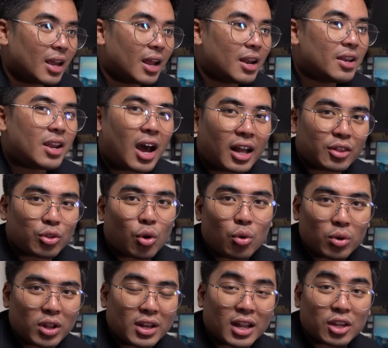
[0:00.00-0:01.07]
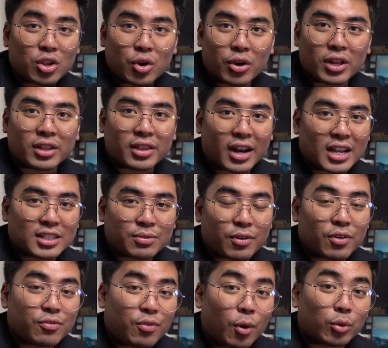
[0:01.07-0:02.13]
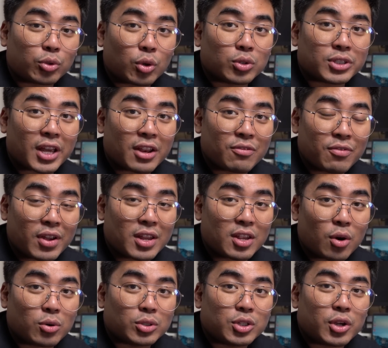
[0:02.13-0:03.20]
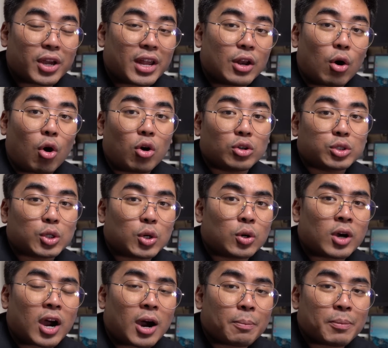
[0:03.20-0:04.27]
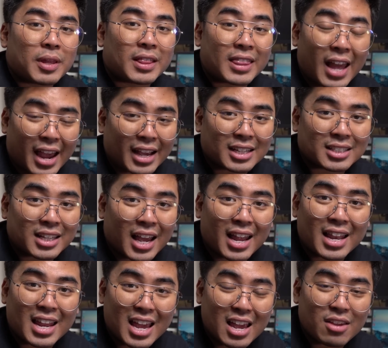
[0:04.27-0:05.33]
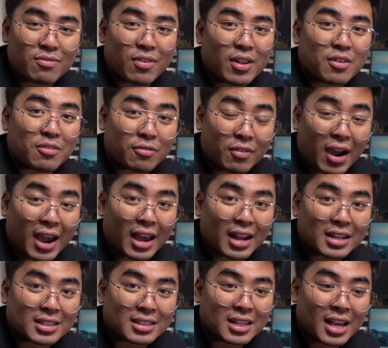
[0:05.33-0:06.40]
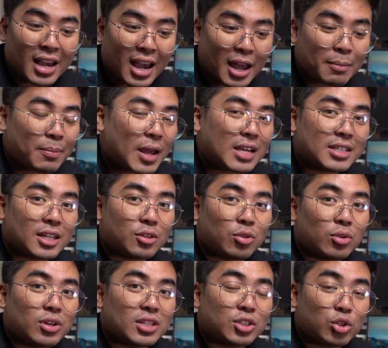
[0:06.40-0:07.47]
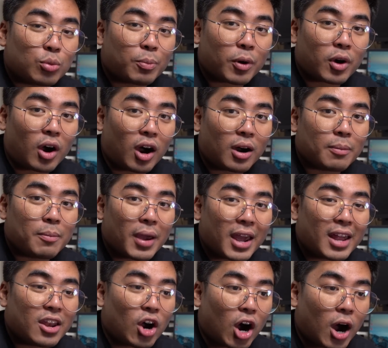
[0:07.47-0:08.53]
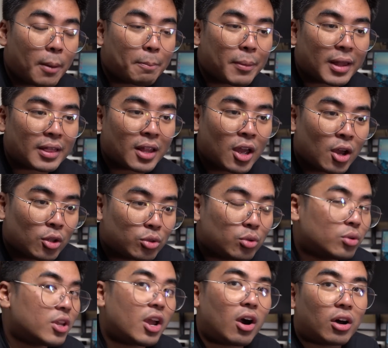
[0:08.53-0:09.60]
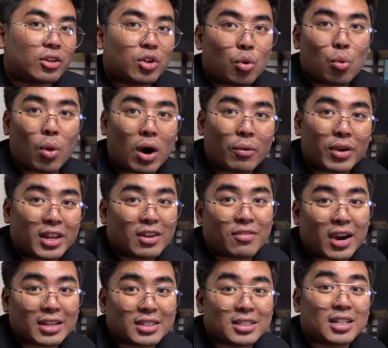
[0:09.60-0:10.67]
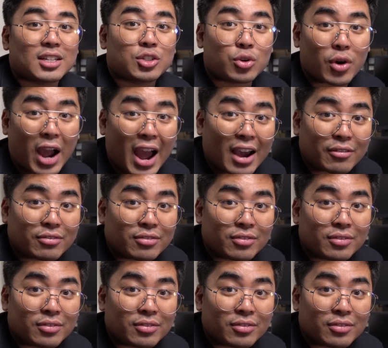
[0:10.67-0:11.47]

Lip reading: Not only that you can transfer photos and videos, you can also copy text and even files and place it to the Super Hub and hop it to the other Huawei devices that you have.